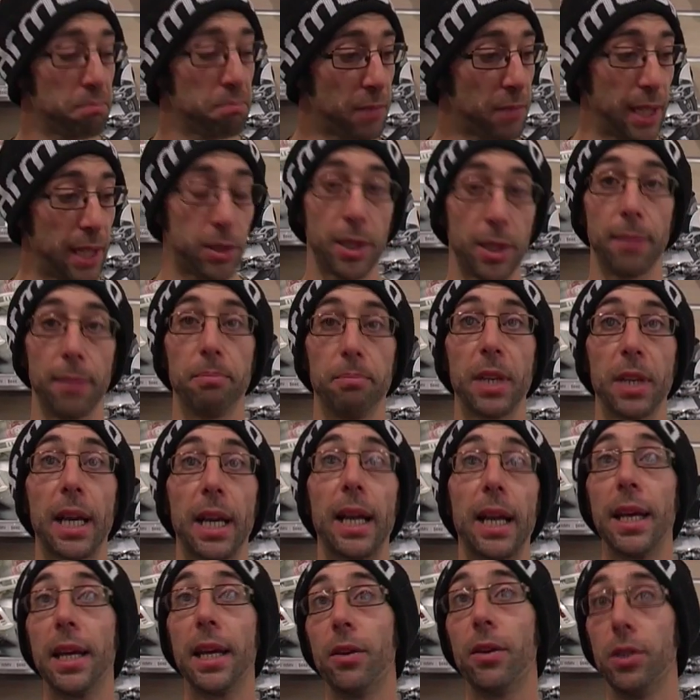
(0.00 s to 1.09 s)
That's it.
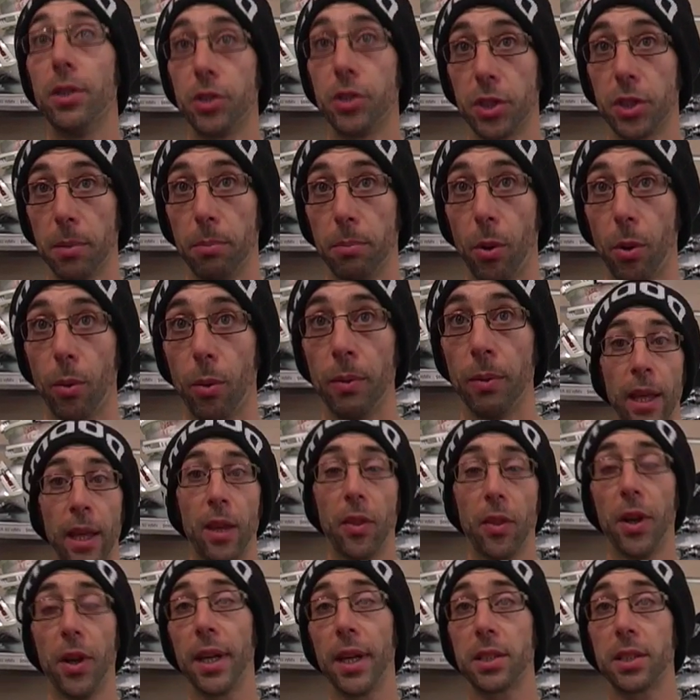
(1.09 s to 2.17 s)
Clear and simple.
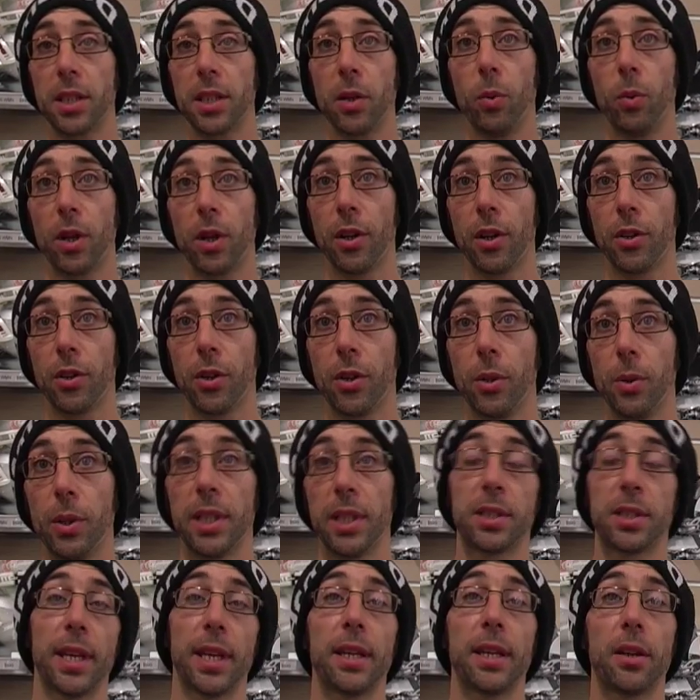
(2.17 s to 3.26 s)
The next thing we're going to do
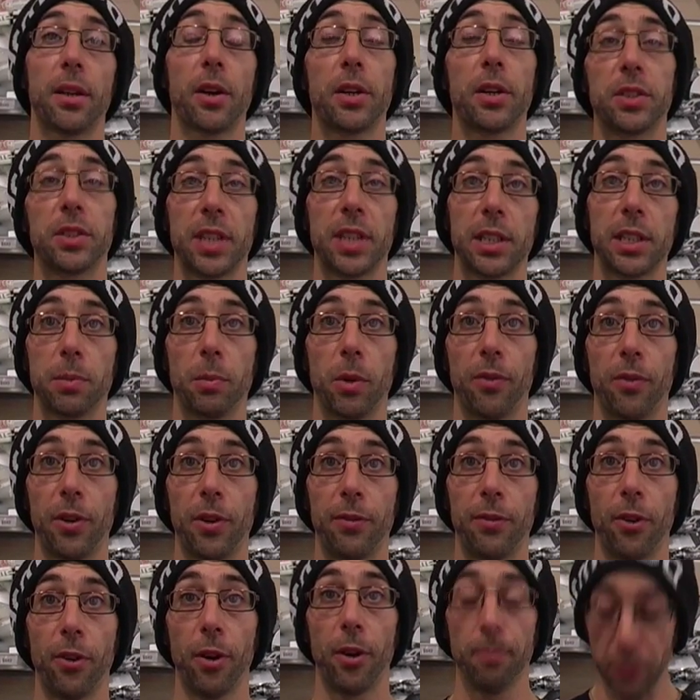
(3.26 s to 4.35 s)
is take an assessment of
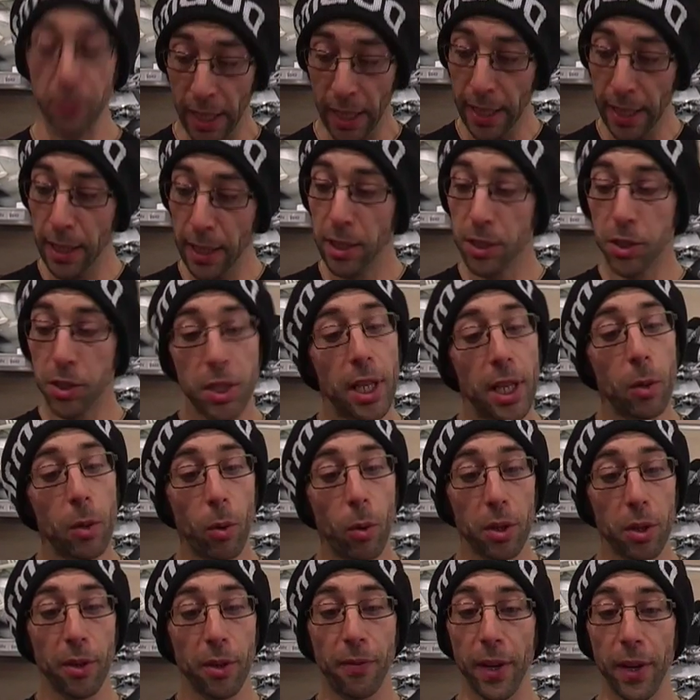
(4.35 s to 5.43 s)
your foot. Seeing
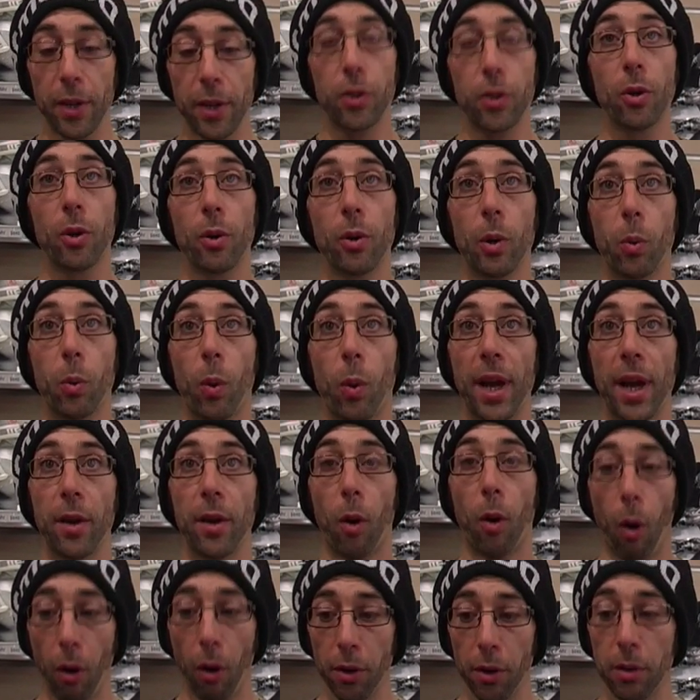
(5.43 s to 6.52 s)
what your feet are doing with weight
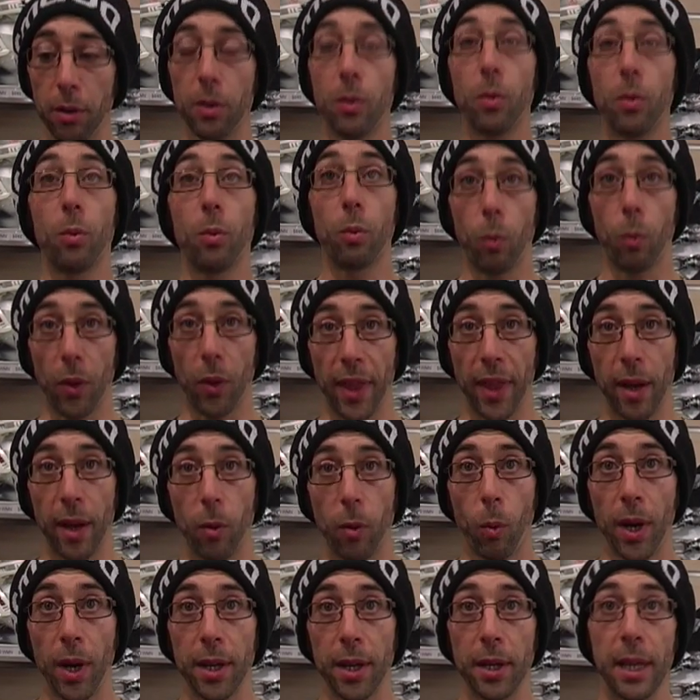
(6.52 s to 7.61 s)
on,
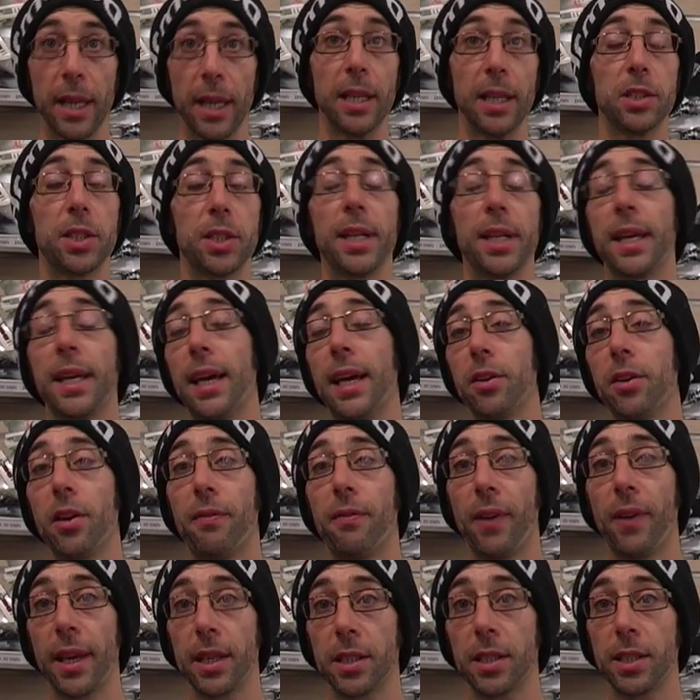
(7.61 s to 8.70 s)
without weight, seeing how you're
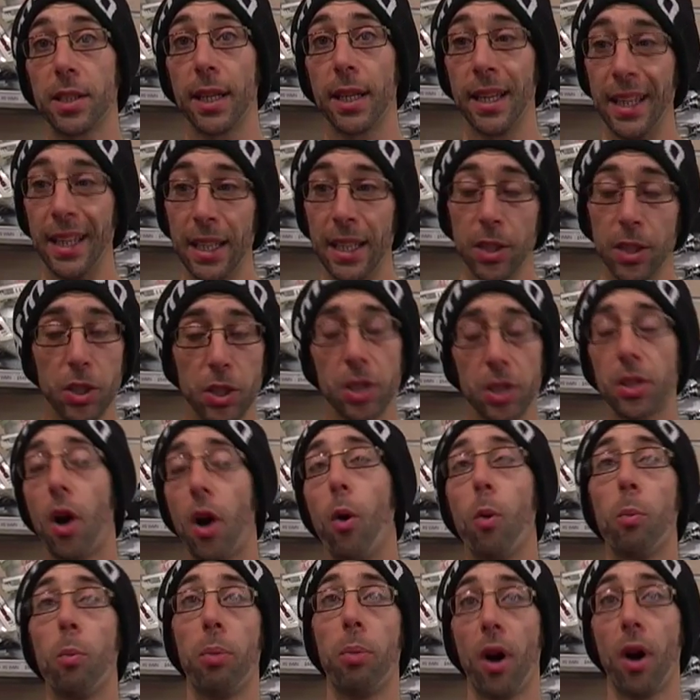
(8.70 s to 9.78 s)
flexing, just the
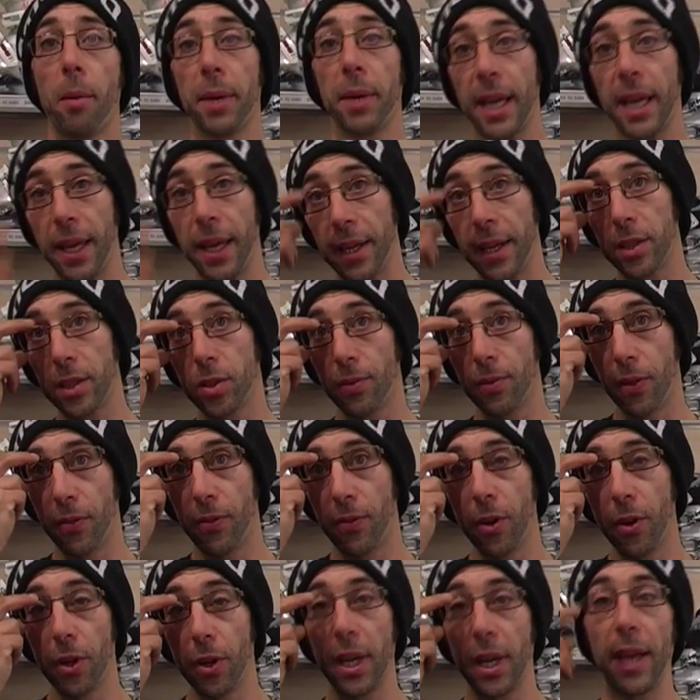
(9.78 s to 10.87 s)
whole biomechanics of your
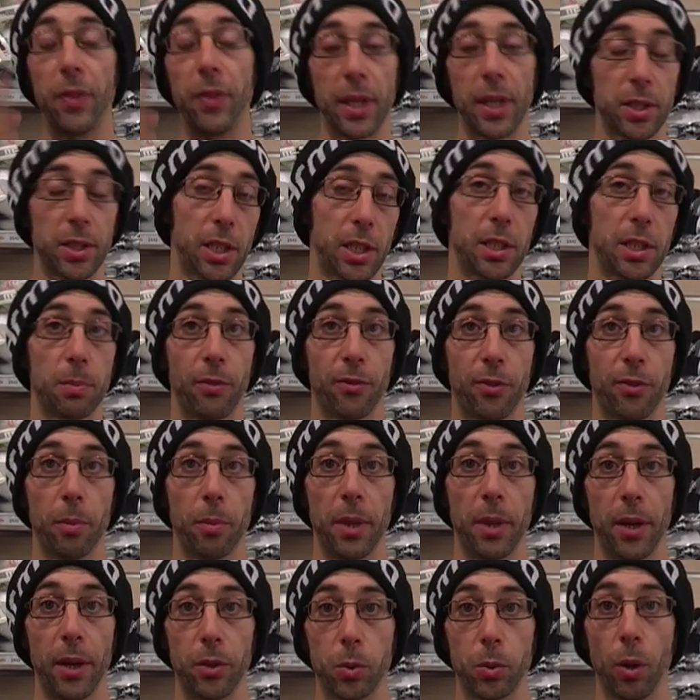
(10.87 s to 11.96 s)
foot and the assessment from
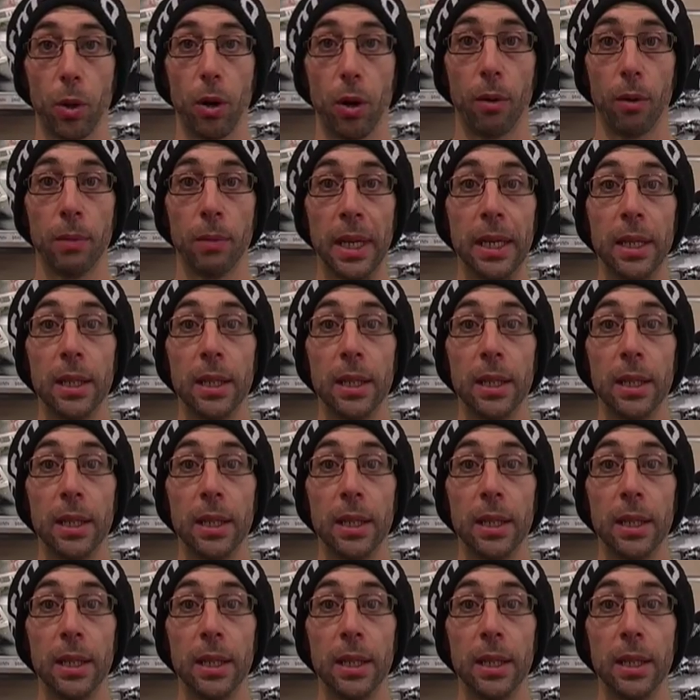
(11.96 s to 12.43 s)
there as well.